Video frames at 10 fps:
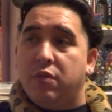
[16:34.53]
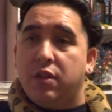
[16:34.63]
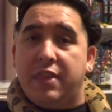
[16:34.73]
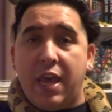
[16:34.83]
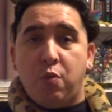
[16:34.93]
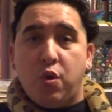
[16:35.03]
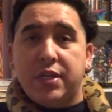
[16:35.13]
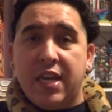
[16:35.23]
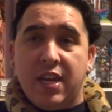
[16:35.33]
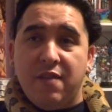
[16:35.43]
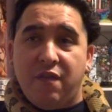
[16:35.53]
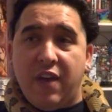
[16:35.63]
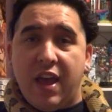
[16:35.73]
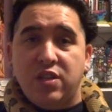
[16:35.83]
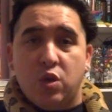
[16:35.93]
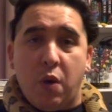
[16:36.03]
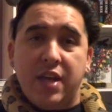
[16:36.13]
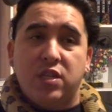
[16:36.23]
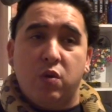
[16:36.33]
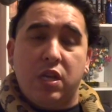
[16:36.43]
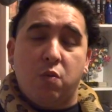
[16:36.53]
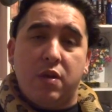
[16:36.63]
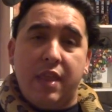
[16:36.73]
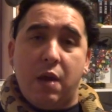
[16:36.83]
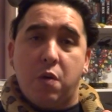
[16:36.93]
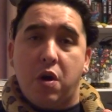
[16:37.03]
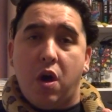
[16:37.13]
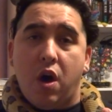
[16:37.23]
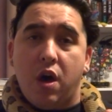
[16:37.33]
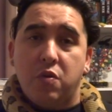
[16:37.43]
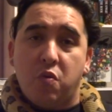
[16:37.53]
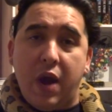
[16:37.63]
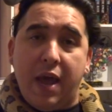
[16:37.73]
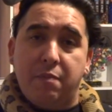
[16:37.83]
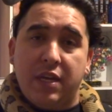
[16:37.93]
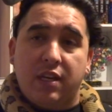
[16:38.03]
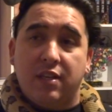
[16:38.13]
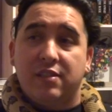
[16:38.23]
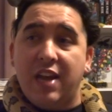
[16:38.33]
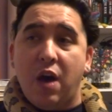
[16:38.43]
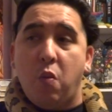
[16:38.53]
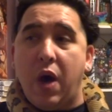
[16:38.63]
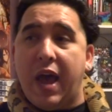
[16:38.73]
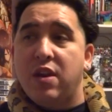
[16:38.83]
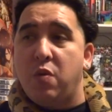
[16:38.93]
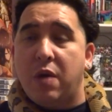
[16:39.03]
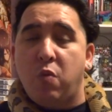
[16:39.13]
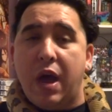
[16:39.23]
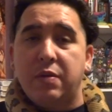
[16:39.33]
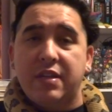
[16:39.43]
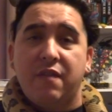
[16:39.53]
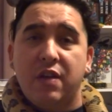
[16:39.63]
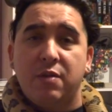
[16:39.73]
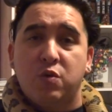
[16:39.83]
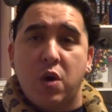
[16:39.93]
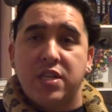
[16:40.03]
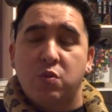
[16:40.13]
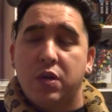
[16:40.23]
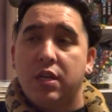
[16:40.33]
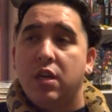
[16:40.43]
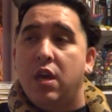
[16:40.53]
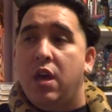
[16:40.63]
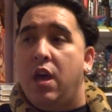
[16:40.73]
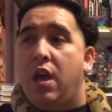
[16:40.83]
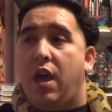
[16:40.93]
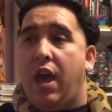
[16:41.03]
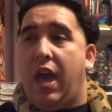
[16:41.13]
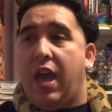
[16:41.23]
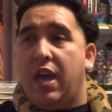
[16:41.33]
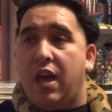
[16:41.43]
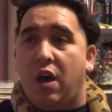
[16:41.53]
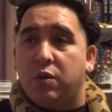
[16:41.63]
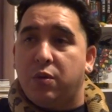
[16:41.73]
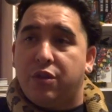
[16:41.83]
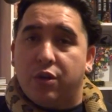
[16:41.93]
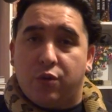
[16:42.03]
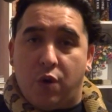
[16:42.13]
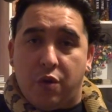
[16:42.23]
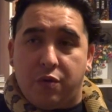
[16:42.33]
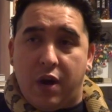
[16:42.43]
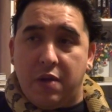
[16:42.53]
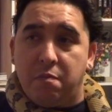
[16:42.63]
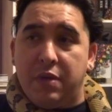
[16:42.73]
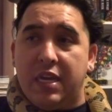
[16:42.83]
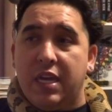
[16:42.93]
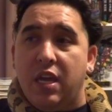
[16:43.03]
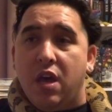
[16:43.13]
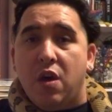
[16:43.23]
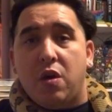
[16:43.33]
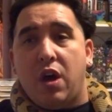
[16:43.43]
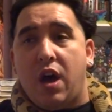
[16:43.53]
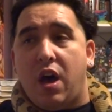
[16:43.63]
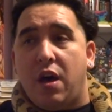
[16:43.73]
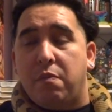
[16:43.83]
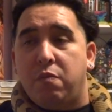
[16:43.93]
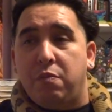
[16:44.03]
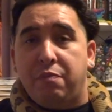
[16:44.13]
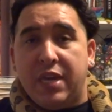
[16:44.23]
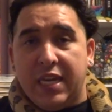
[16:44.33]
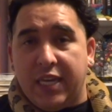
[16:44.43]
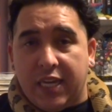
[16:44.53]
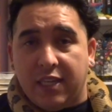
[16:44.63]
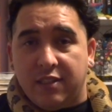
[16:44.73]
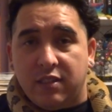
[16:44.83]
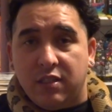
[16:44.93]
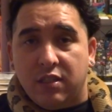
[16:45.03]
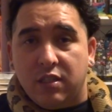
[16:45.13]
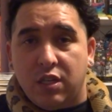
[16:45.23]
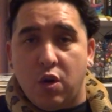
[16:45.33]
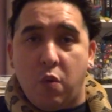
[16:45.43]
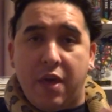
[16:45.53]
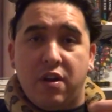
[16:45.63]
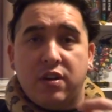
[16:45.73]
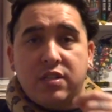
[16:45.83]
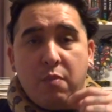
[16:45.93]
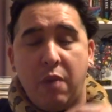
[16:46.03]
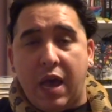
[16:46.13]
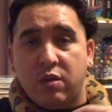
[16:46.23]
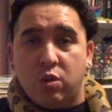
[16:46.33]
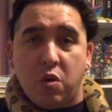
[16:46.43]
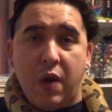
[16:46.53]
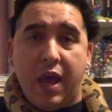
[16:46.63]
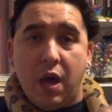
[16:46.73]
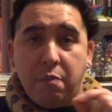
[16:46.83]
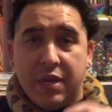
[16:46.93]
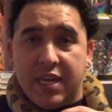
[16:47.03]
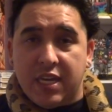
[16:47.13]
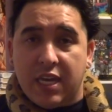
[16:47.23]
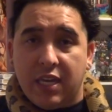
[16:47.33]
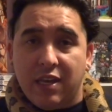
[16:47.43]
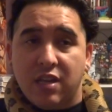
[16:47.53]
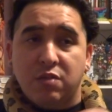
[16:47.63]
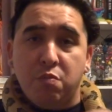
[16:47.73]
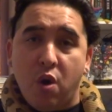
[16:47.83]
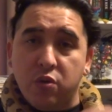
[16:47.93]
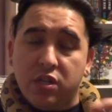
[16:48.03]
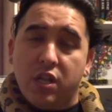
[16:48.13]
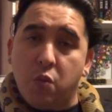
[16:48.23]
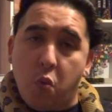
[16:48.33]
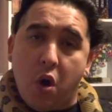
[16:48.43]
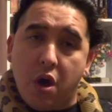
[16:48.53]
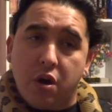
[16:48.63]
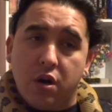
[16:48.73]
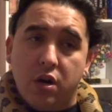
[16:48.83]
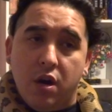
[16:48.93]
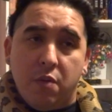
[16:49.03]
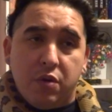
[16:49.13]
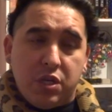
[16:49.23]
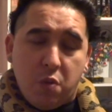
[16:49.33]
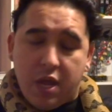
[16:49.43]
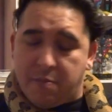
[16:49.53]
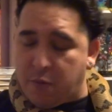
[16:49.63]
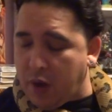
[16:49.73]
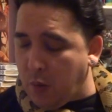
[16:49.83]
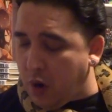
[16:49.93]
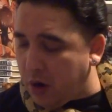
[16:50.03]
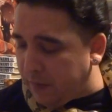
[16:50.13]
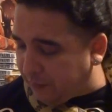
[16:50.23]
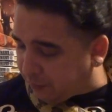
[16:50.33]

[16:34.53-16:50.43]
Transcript: They were getting fed twice a week when they were on rat pinkies. Now, why was I feeding them twice a week? A, it helps with their growth rate. B, pinkies, whether it's a mouse or a rat, a pinky is mostly water. Pretty sure you want to hand me my water?